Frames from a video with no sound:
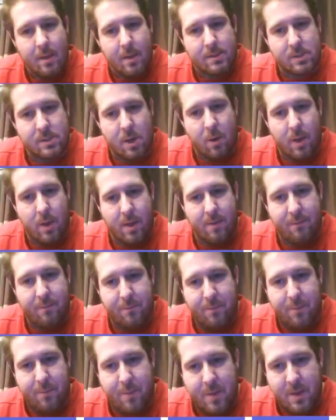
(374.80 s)
So
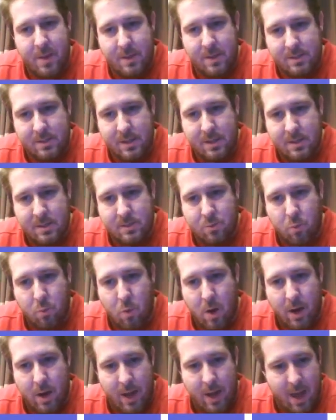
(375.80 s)
if this is
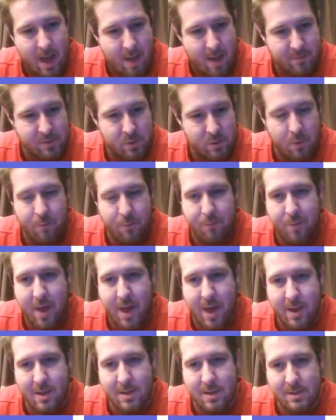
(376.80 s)
1/2, so if
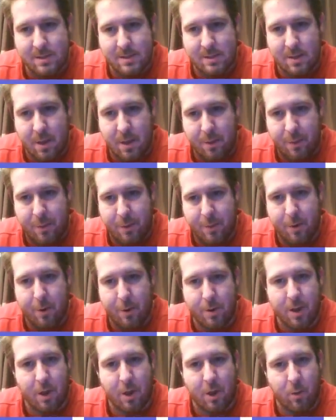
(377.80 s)
that is the
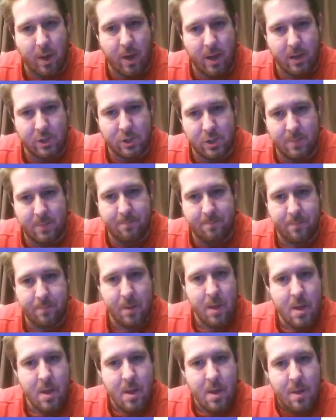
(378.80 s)
third equation,
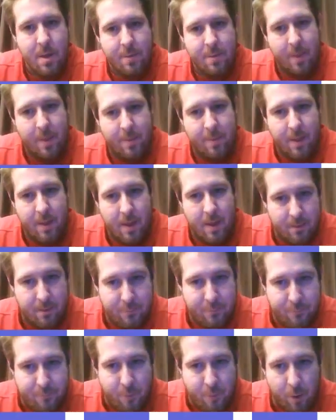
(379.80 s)
then
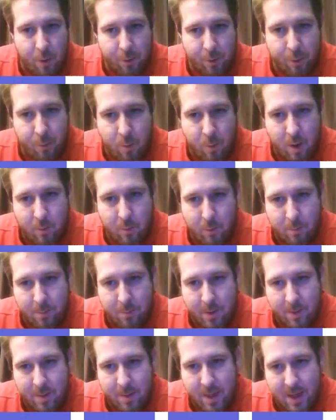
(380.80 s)
the fourth one would
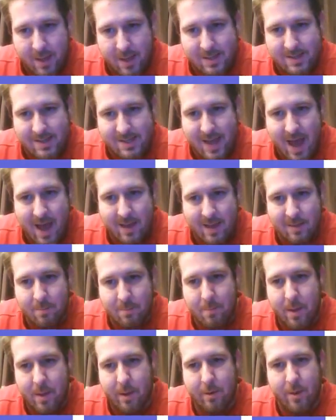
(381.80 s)
be the
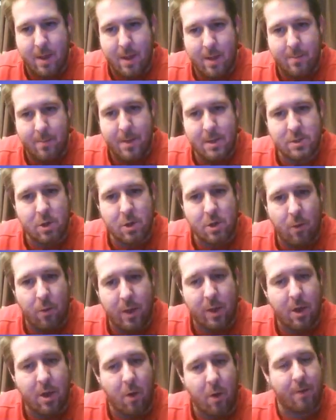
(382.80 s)
exact mirror image,
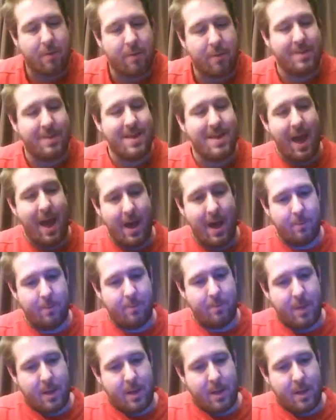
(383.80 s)
only going down.